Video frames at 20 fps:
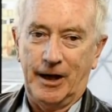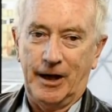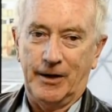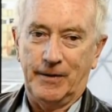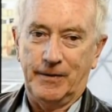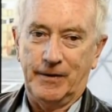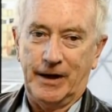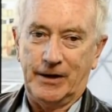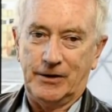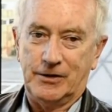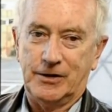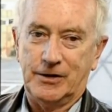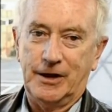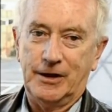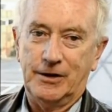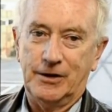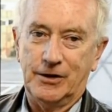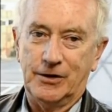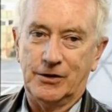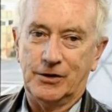That
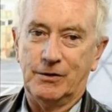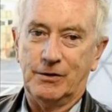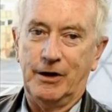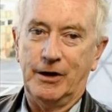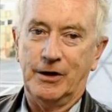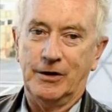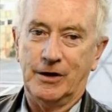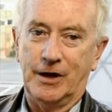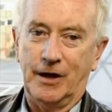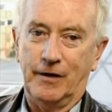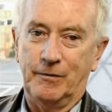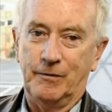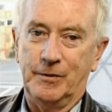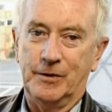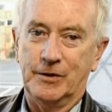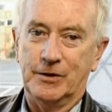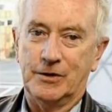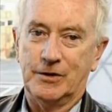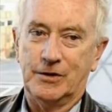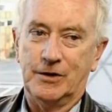said, the Australian
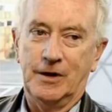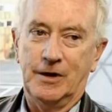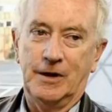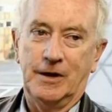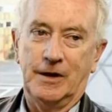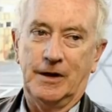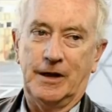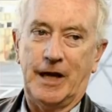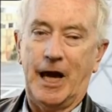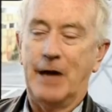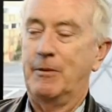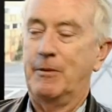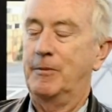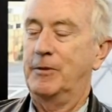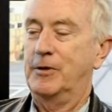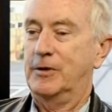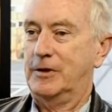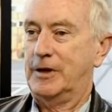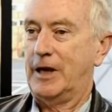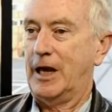government's
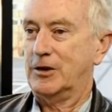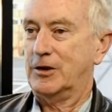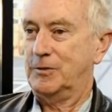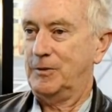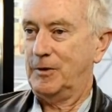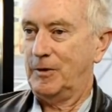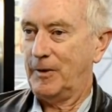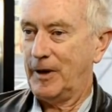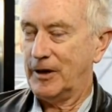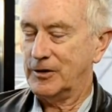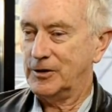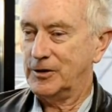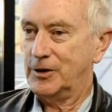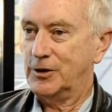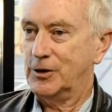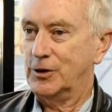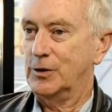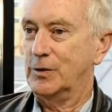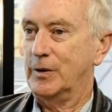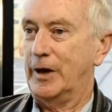
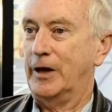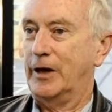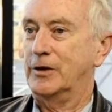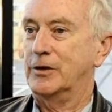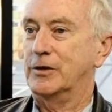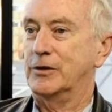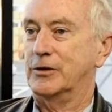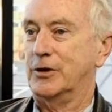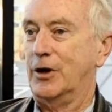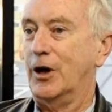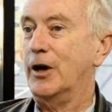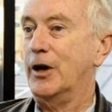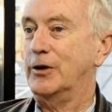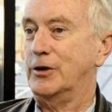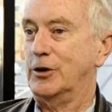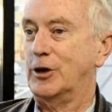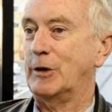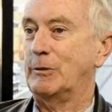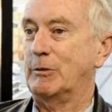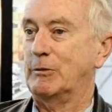capacity to and
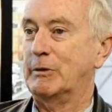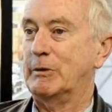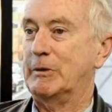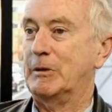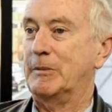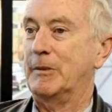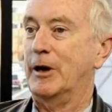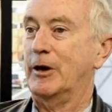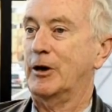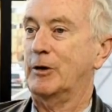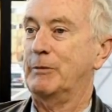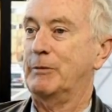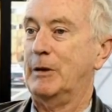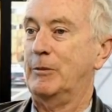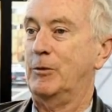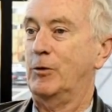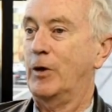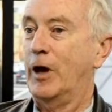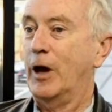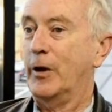desire to keep the property market
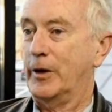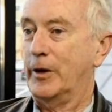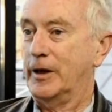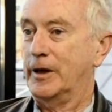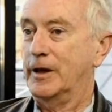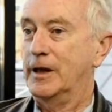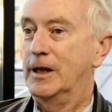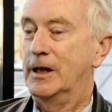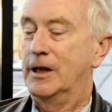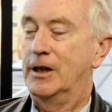bubble going